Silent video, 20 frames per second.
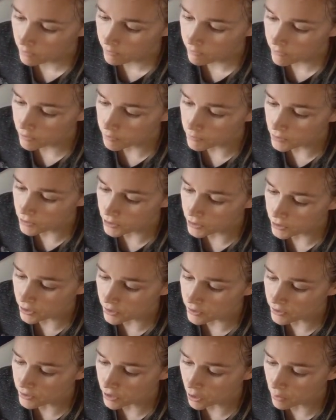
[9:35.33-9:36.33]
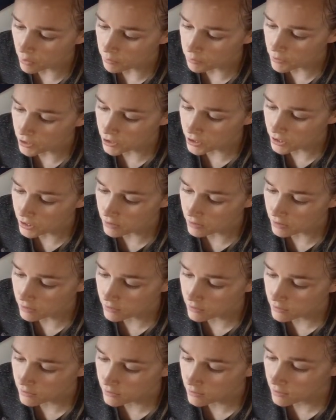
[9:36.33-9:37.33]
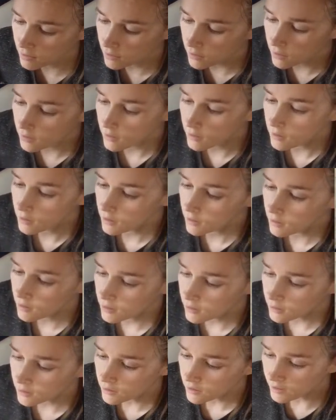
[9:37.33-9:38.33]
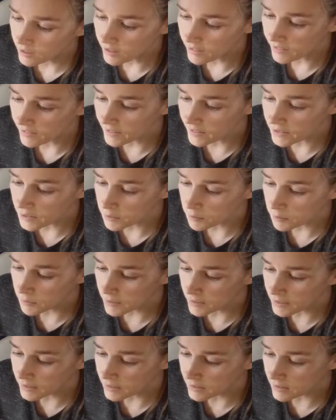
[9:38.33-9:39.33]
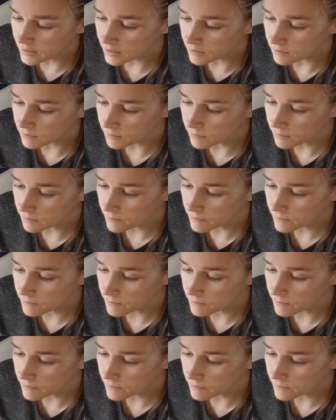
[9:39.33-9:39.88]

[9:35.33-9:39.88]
from the sewing machine, and that's my seam.